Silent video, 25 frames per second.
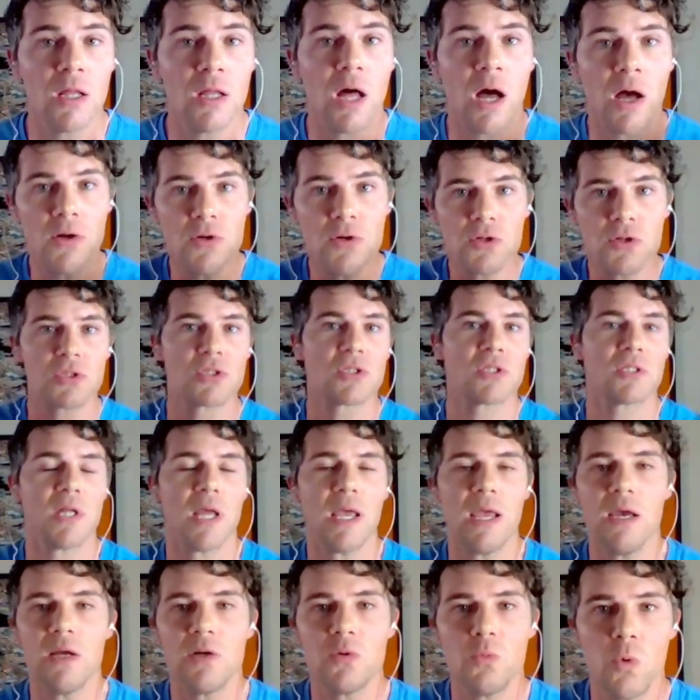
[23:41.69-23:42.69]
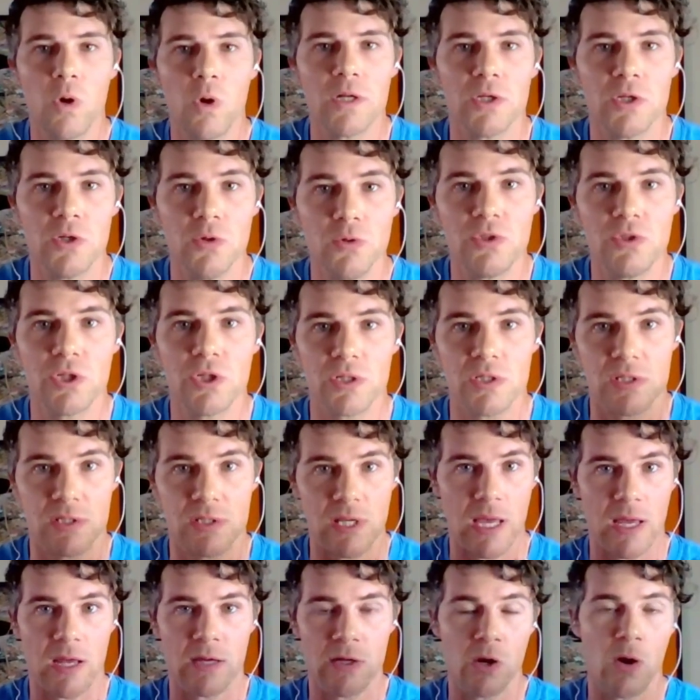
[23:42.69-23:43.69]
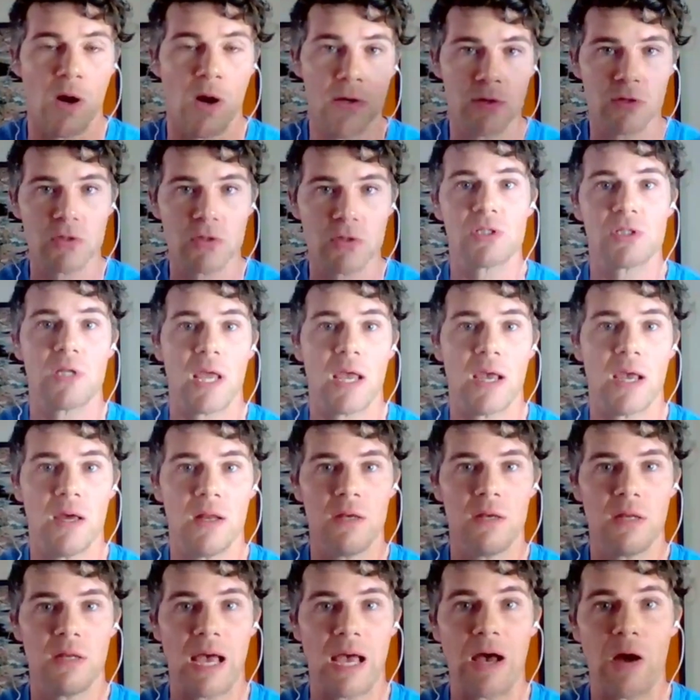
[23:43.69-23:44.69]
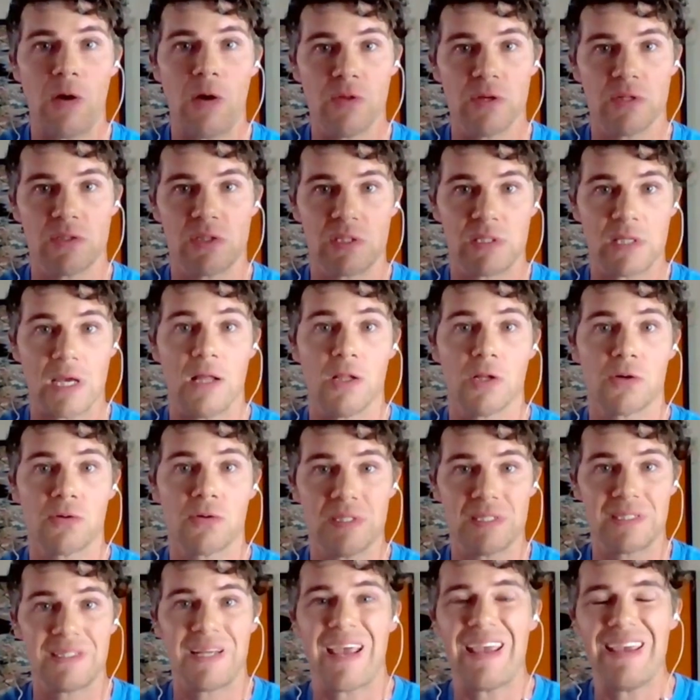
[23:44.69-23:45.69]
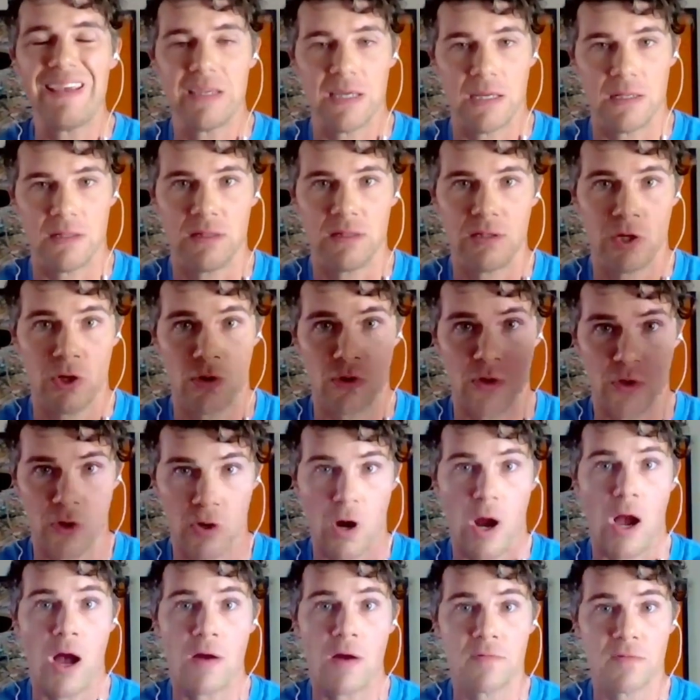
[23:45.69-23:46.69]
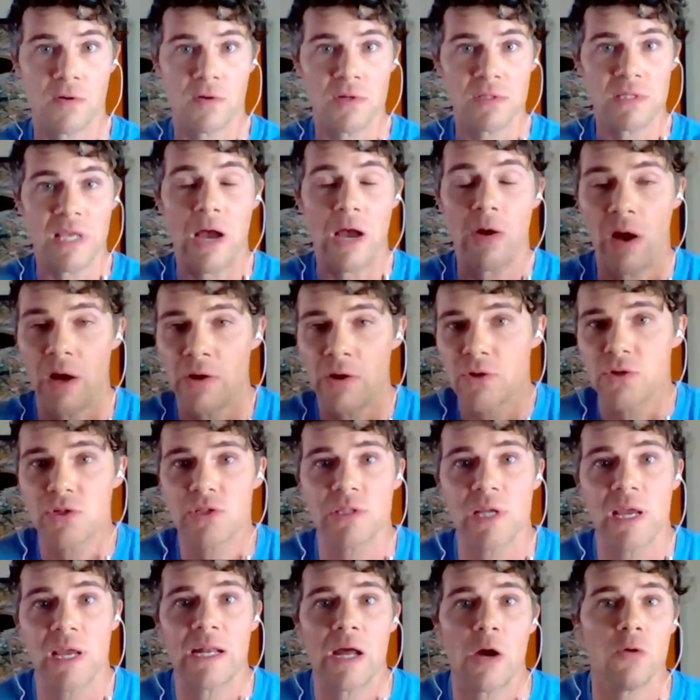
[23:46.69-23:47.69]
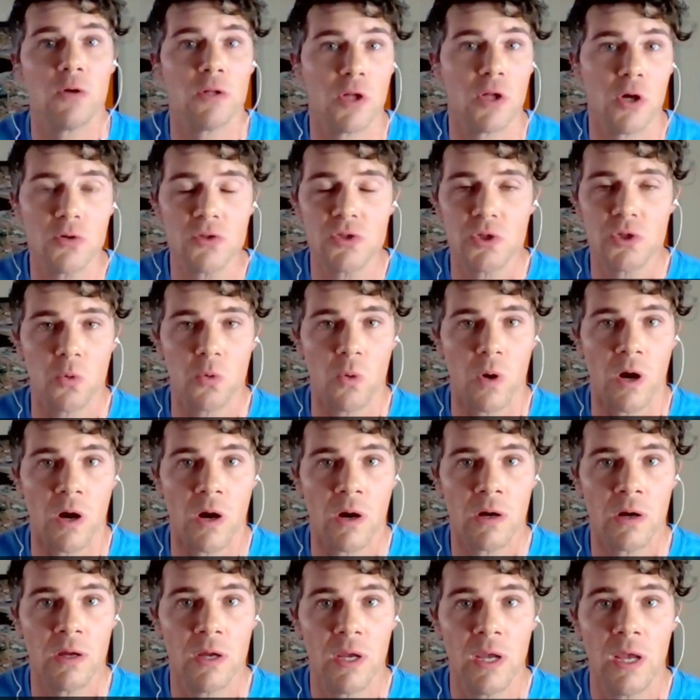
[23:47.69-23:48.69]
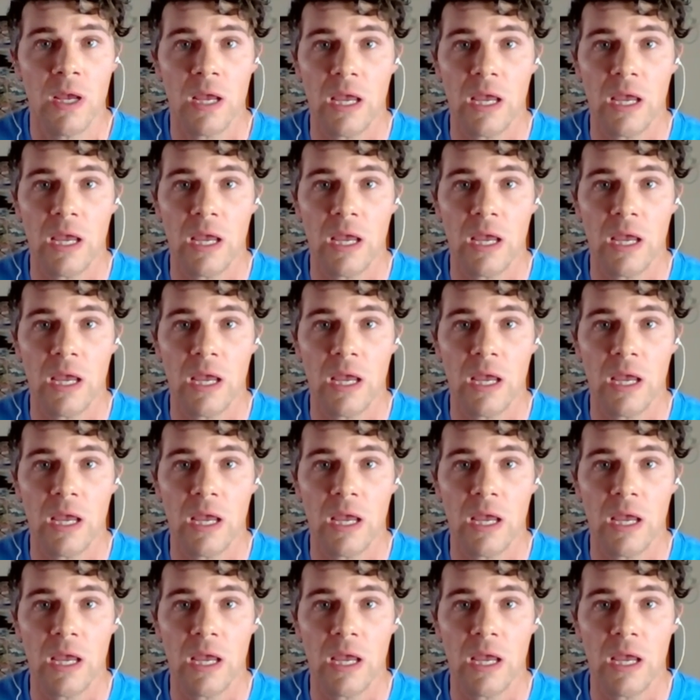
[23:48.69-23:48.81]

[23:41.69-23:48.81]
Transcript: Understand what you just said, you know, understand how the seller is taking your, your offers, how understand how close you are.